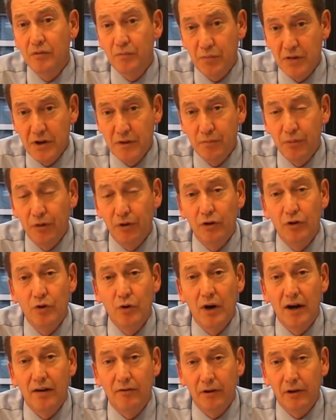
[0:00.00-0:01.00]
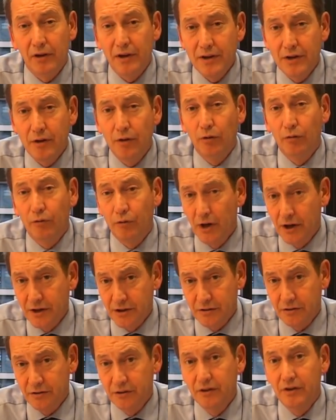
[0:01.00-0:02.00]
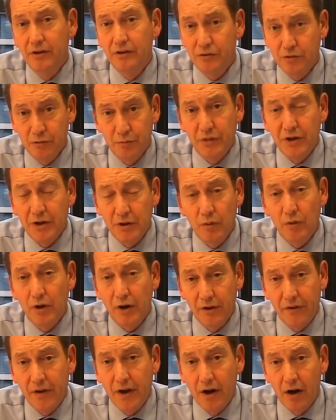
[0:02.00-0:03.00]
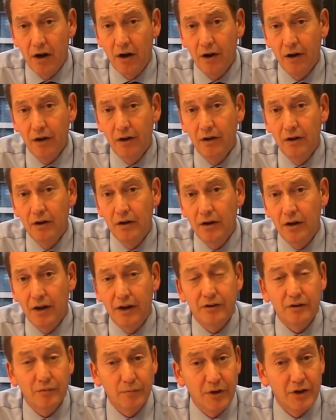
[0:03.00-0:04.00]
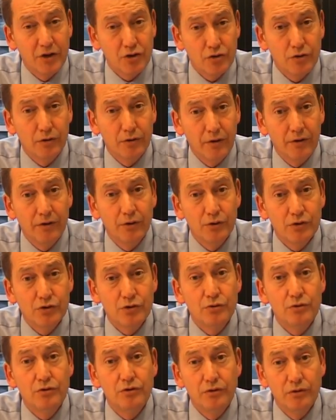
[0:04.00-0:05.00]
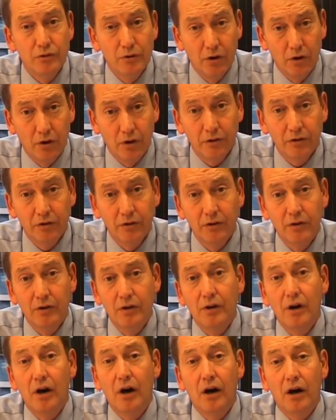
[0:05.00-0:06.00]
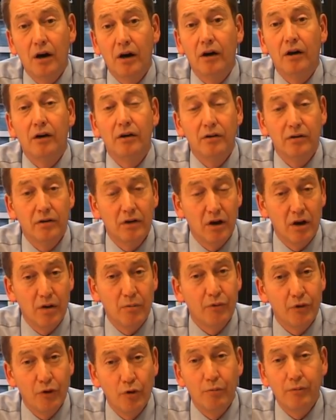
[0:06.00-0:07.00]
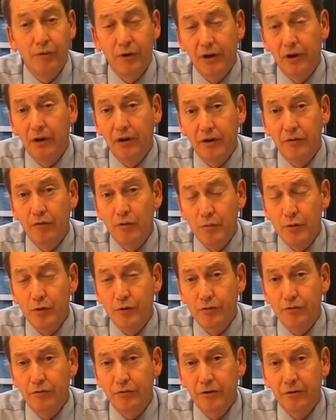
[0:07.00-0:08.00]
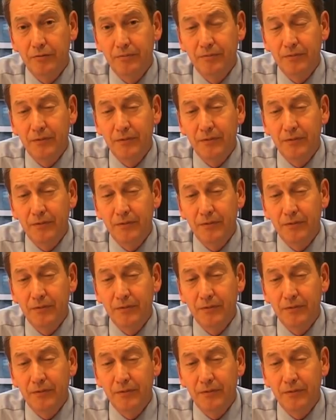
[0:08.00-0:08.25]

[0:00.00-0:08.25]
people who have a legal right to be where they are, and to make sure that those who do not are appropriately removed.